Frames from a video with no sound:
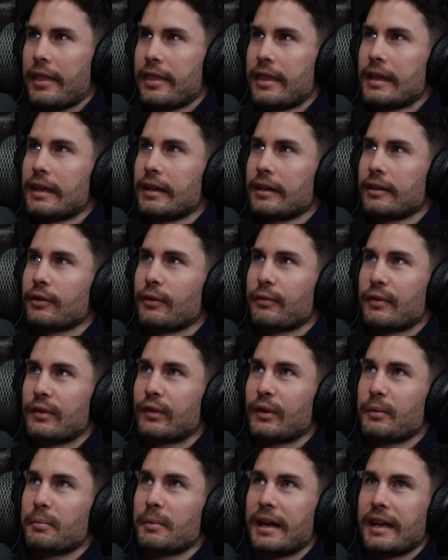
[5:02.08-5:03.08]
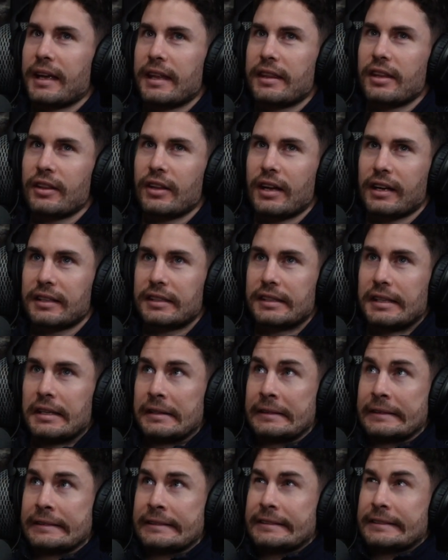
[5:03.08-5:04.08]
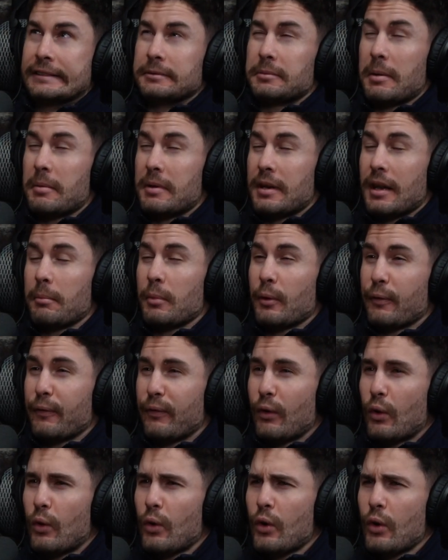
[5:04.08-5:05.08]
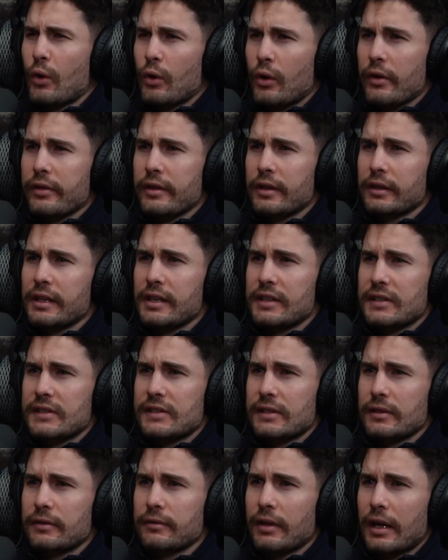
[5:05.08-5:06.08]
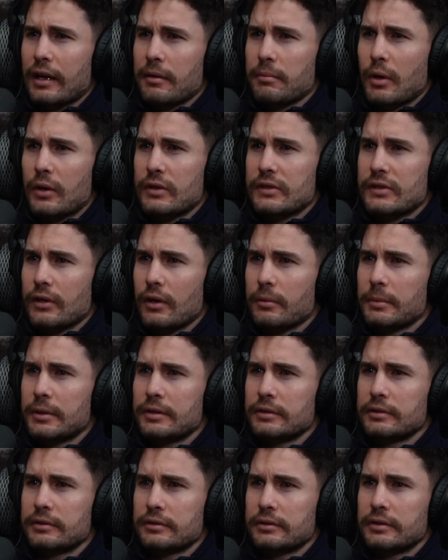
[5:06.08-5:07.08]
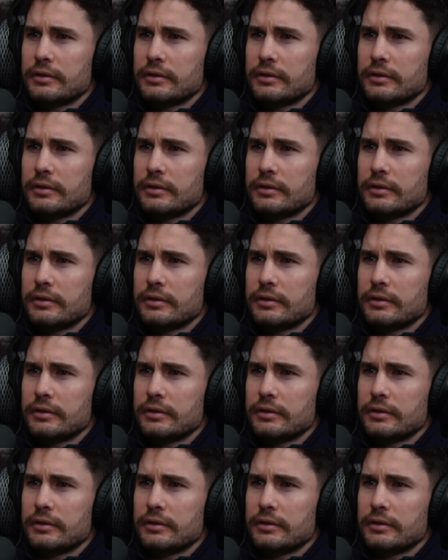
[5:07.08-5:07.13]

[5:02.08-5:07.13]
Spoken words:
think off the top of my head, they're like maybe number 4 on the list of like most common